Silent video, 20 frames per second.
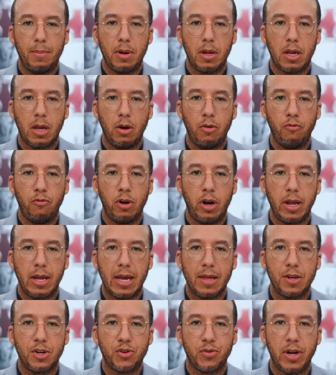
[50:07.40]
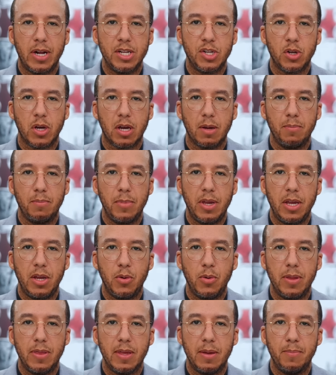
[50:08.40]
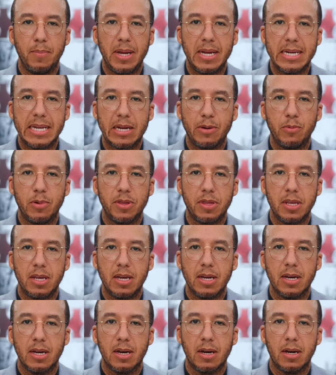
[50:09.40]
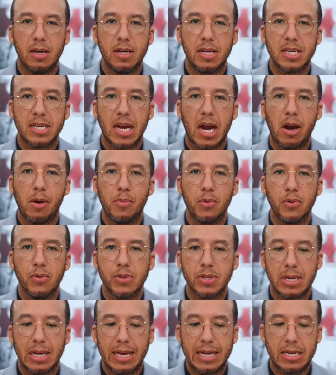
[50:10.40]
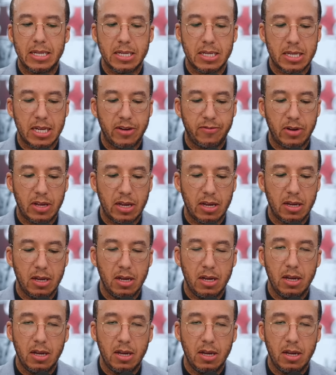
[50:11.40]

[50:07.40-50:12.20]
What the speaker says: going to go and run and get the train so I can meet you in the meeting with the undesirables later this evening.